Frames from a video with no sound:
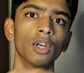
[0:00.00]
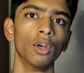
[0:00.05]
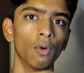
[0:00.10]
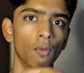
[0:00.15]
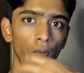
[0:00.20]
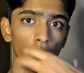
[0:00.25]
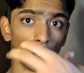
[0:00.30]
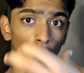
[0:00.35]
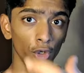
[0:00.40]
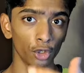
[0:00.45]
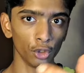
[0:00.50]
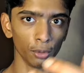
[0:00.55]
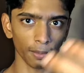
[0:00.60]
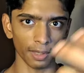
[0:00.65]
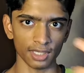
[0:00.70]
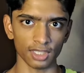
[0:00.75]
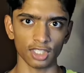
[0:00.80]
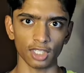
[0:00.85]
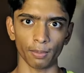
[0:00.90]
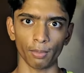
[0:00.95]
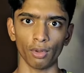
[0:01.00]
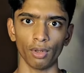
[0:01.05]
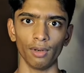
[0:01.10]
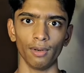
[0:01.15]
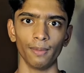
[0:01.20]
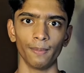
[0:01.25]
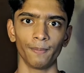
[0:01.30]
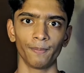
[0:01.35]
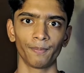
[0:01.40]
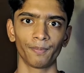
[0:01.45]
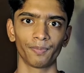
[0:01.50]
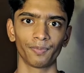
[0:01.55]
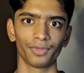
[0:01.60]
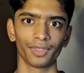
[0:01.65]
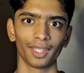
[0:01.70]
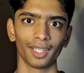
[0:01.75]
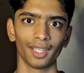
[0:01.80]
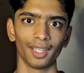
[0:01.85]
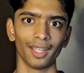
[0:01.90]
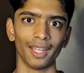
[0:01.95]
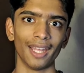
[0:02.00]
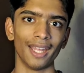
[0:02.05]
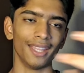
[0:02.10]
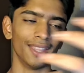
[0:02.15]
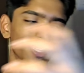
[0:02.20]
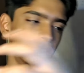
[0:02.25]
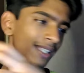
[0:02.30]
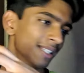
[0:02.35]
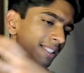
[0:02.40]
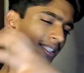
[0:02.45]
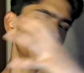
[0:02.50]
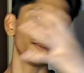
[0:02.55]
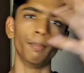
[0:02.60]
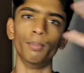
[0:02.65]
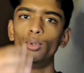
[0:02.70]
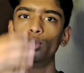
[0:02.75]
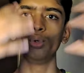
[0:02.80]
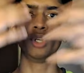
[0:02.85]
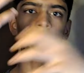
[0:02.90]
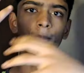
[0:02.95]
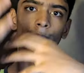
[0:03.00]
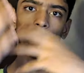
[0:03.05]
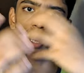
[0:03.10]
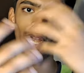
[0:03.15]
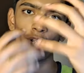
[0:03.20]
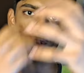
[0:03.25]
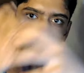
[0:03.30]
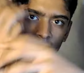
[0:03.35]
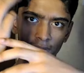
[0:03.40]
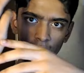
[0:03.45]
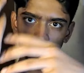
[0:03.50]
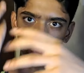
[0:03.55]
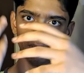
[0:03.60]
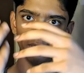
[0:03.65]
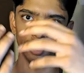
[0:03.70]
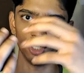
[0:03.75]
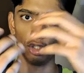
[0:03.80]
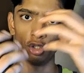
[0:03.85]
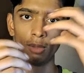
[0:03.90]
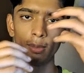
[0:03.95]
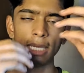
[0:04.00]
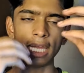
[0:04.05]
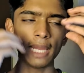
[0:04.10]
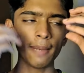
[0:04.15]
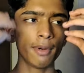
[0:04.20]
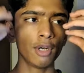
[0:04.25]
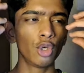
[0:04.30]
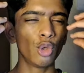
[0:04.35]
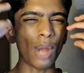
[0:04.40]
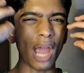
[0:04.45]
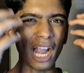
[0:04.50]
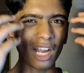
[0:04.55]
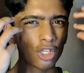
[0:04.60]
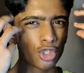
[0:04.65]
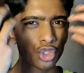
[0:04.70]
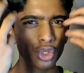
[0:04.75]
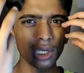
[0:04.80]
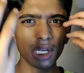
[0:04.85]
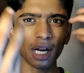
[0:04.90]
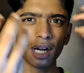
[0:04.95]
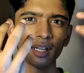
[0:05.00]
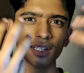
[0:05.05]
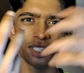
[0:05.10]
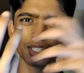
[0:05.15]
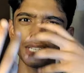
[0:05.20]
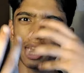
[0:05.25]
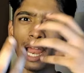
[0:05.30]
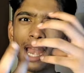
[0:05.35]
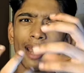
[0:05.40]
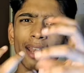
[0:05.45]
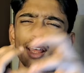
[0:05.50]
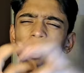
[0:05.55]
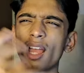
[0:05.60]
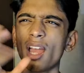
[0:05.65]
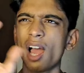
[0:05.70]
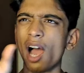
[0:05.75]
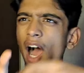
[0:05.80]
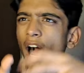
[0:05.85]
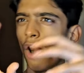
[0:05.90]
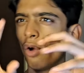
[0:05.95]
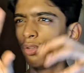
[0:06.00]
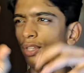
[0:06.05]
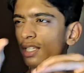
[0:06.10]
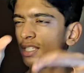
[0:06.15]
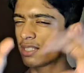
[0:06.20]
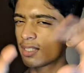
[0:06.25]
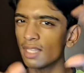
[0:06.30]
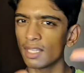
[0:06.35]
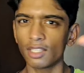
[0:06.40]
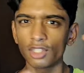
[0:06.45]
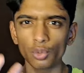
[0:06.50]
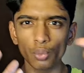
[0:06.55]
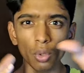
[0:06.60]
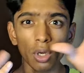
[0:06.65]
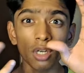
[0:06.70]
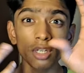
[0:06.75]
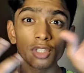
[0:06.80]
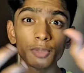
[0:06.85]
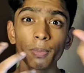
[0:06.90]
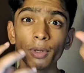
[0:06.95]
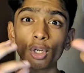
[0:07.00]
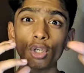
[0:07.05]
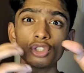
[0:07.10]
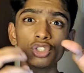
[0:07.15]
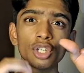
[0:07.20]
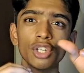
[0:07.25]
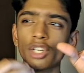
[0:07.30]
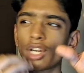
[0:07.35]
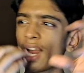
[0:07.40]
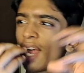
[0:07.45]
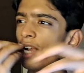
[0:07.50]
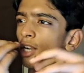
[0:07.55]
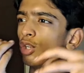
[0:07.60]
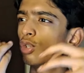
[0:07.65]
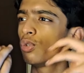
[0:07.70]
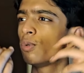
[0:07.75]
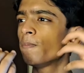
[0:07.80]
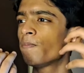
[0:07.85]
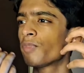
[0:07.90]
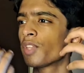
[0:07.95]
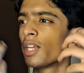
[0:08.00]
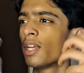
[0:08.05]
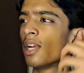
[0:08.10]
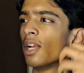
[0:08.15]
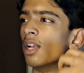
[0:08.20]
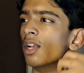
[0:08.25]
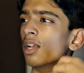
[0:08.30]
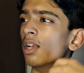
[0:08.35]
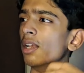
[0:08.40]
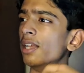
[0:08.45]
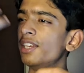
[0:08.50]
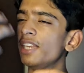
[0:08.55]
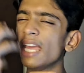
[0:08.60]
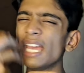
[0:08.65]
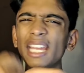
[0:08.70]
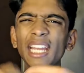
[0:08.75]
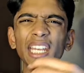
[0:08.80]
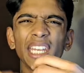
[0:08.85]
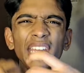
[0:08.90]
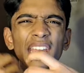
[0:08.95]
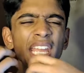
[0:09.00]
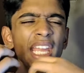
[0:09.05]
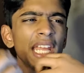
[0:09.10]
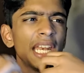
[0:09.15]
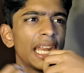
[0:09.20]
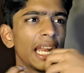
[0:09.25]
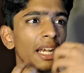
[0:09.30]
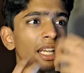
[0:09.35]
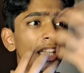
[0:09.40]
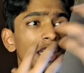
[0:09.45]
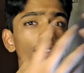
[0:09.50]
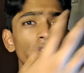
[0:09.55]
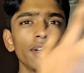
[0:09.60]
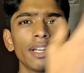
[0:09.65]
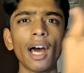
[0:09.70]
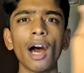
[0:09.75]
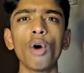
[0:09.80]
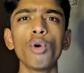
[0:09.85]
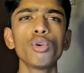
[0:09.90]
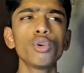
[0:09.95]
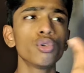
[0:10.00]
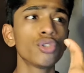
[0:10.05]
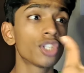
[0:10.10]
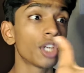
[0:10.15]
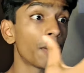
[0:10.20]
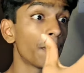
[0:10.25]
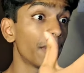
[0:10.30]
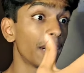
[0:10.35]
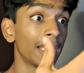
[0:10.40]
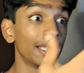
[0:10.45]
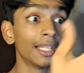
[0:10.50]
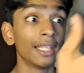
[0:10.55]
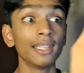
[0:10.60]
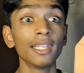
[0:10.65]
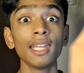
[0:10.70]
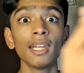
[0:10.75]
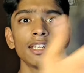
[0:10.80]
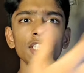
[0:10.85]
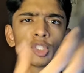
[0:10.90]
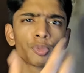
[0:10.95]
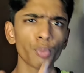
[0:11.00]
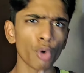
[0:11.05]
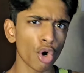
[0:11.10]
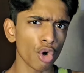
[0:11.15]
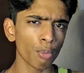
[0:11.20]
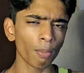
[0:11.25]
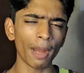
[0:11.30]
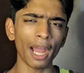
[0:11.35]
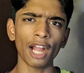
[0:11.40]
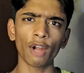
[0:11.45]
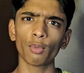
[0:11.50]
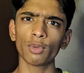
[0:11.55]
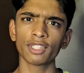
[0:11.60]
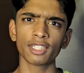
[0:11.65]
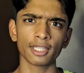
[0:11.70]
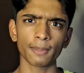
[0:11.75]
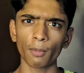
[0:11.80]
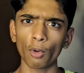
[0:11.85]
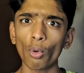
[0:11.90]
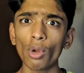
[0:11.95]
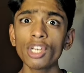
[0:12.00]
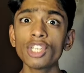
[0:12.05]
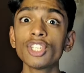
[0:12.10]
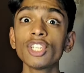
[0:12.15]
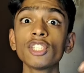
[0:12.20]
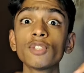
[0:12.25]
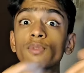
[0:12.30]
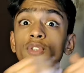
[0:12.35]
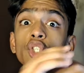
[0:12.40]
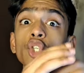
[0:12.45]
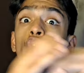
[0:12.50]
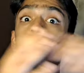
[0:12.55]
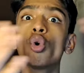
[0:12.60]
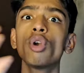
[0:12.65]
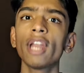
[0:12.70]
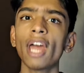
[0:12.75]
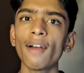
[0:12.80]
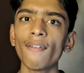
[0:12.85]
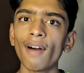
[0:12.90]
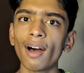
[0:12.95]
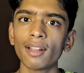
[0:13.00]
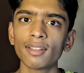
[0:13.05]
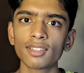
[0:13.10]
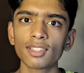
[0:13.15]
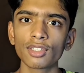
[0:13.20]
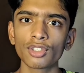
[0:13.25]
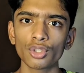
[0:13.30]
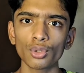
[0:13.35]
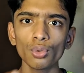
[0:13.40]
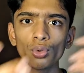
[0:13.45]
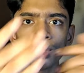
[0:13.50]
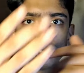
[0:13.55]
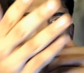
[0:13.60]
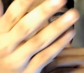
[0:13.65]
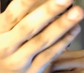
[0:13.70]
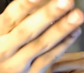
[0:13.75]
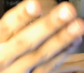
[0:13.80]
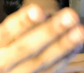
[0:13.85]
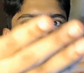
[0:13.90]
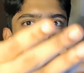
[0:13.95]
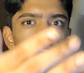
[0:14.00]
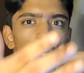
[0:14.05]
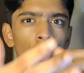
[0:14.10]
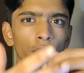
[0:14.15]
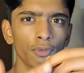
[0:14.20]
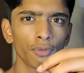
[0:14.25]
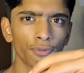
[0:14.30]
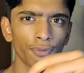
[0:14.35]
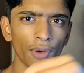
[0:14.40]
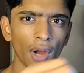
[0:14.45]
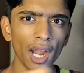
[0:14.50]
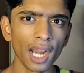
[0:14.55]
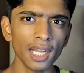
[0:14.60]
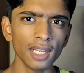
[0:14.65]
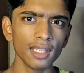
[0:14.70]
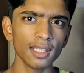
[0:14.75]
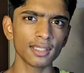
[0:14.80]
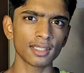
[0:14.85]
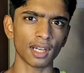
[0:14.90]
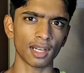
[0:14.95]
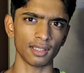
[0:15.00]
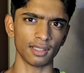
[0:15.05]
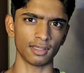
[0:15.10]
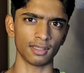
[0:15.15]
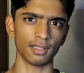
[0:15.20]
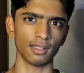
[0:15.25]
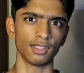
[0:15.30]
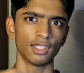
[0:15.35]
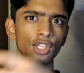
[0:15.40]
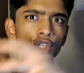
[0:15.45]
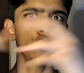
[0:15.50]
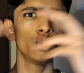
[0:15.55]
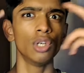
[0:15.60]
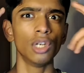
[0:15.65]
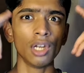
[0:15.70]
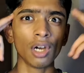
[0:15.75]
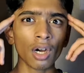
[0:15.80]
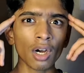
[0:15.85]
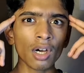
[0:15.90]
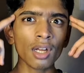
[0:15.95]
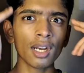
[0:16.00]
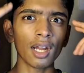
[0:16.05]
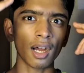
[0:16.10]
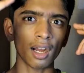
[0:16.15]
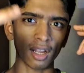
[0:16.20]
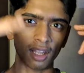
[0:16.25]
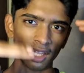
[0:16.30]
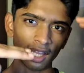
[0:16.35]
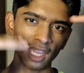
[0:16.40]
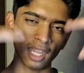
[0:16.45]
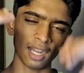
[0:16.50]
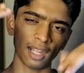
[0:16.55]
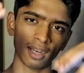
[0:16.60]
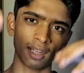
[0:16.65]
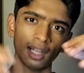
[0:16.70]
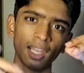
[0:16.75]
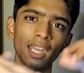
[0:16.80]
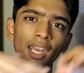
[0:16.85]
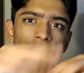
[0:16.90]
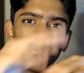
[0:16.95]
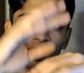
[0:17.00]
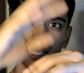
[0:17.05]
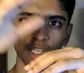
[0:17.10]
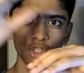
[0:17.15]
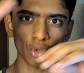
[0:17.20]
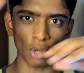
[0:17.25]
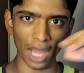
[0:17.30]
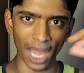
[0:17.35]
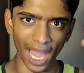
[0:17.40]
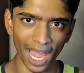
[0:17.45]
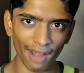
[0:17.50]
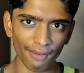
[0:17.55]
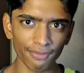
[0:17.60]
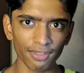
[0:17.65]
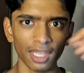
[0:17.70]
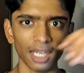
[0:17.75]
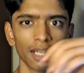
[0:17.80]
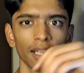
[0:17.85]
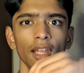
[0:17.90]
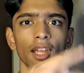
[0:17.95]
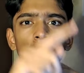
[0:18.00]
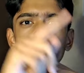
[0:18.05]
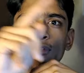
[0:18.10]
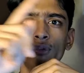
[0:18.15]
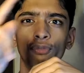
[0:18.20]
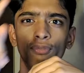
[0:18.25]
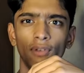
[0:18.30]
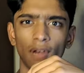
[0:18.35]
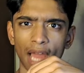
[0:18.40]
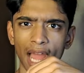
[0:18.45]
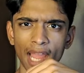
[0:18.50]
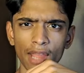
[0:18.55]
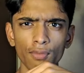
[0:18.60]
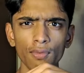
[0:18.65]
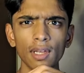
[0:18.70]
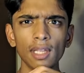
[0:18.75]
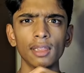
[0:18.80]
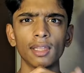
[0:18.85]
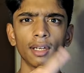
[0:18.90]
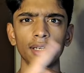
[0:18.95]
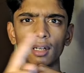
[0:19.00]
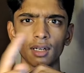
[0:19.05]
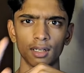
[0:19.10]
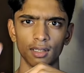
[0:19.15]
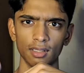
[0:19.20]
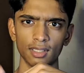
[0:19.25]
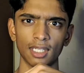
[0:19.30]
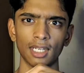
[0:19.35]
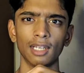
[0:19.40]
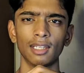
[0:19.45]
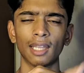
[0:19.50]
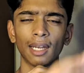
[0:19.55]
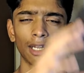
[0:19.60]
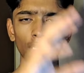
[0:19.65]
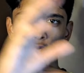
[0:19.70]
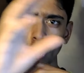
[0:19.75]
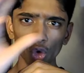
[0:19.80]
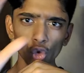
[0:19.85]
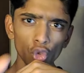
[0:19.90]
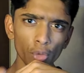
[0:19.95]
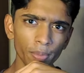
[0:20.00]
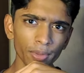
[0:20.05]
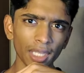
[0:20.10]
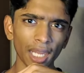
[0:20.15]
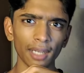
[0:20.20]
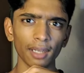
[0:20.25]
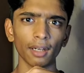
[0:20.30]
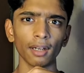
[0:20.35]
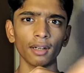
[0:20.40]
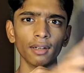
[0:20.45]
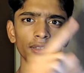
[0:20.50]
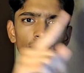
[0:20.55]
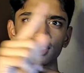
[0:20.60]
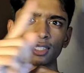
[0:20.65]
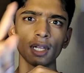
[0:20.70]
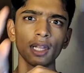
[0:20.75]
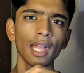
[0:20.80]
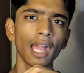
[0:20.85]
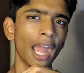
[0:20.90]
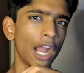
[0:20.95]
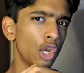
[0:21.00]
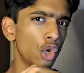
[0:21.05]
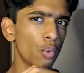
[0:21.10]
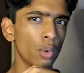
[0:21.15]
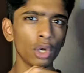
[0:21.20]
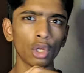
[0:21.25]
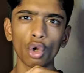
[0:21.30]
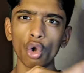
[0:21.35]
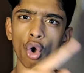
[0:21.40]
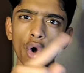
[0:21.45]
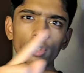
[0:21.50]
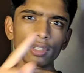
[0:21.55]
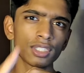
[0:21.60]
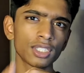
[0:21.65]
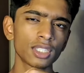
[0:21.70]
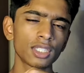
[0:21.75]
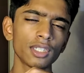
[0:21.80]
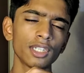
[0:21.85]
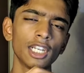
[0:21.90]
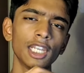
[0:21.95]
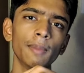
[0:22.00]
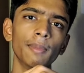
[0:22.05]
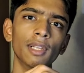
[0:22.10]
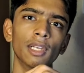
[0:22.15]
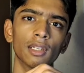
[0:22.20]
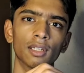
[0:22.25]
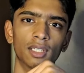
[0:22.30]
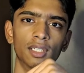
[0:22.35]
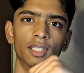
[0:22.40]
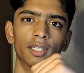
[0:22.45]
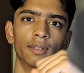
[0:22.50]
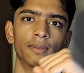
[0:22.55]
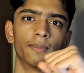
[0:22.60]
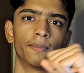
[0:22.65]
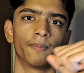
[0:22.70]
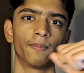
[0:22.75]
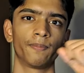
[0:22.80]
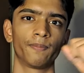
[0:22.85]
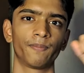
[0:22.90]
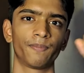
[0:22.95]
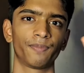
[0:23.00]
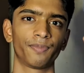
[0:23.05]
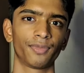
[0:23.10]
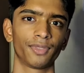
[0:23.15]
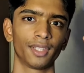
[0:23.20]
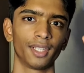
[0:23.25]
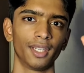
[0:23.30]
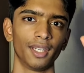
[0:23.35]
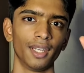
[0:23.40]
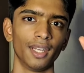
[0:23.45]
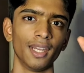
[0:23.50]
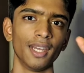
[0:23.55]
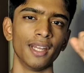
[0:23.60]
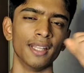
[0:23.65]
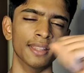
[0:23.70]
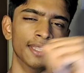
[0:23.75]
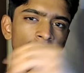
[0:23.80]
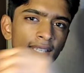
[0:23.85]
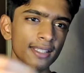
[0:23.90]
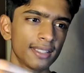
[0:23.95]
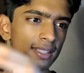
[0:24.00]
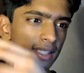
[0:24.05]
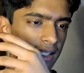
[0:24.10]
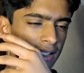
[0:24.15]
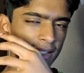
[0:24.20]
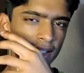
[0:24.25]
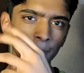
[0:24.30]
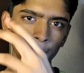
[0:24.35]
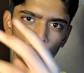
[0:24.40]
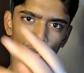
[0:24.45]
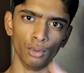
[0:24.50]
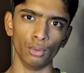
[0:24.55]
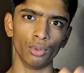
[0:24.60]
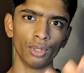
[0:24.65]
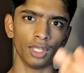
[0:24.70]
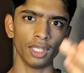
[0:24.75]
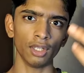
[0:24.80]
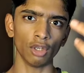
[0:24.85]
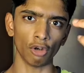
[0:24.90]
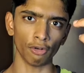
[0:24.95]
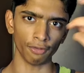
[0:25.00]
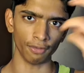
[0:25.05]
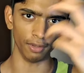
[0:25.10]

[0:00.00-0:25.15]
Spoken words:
what you messed up on. This is the beauty part of learning. You'll be able to actually understand how these things work because you're trying to take it in and give it out to somebody, and then they respond back with some questions which you don't have answers to, and then you have to find these answers. Then you learn again and again, and then you have that flywheel that occurs and that loop that occurs, and you will constantly be learning. This is the beauty of